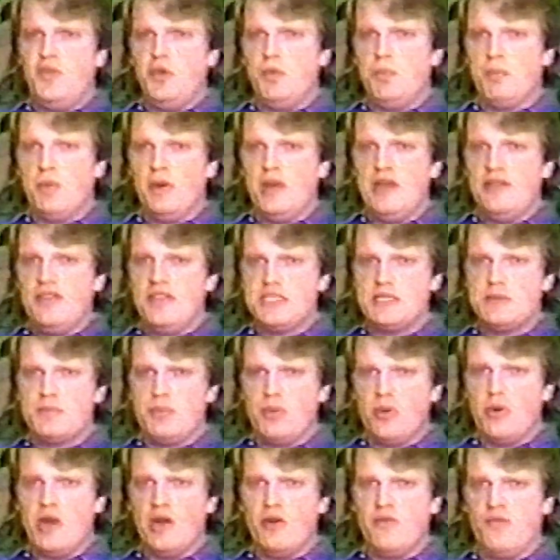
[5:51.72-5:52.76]
you pray this
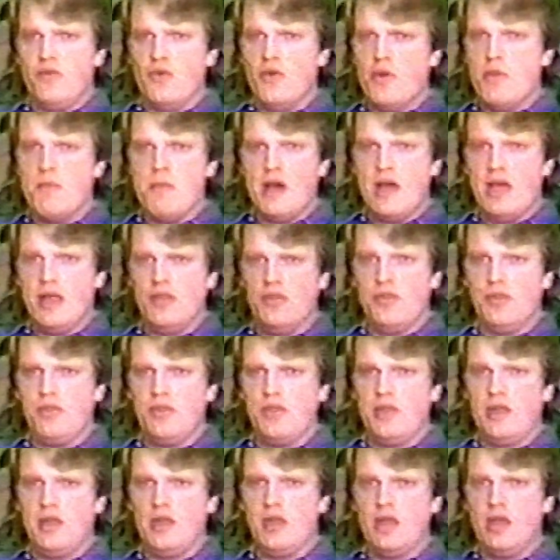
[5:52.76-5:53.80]
prayer for a month,
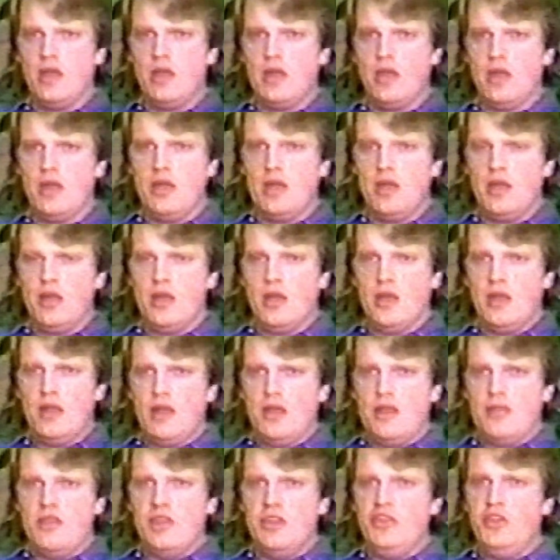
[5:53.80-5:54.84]

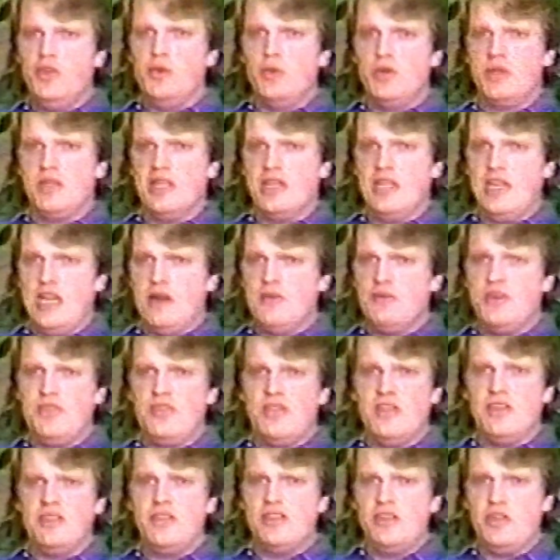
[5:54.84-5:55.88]
then you will get
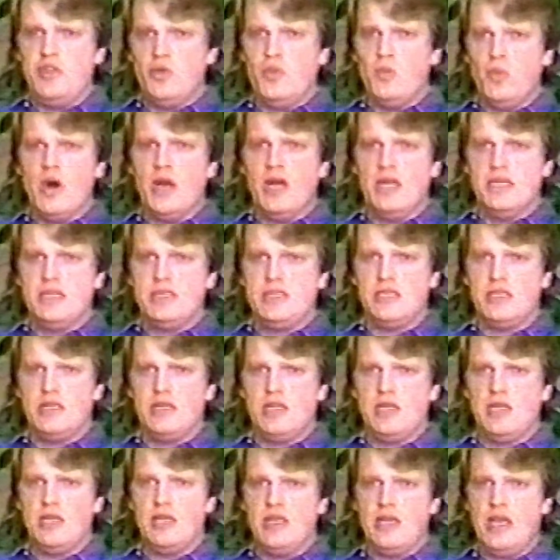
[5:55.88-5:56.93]
everything that you want
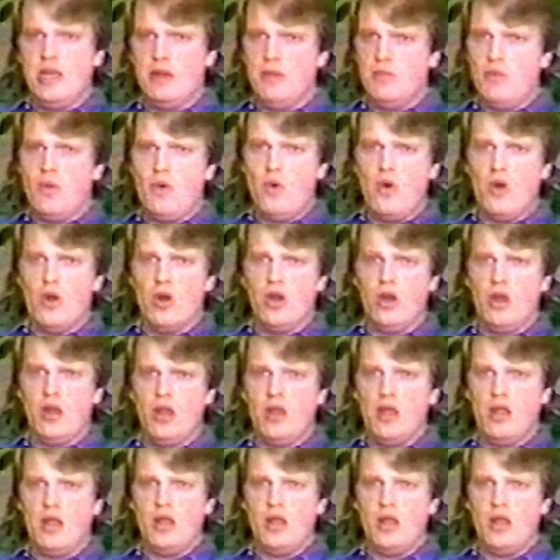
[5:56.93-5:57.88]
and more.